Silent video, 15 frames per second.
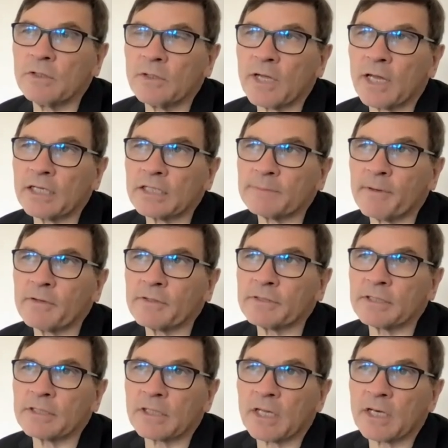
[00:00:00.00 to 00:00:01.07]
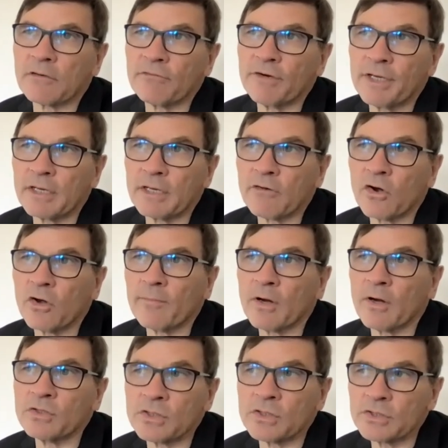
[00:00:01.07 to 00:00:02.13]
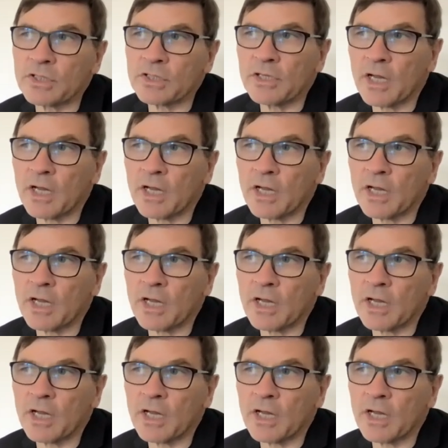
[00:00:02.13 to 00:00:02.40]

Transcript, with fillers: you get experience into kind of reading your own emotions and,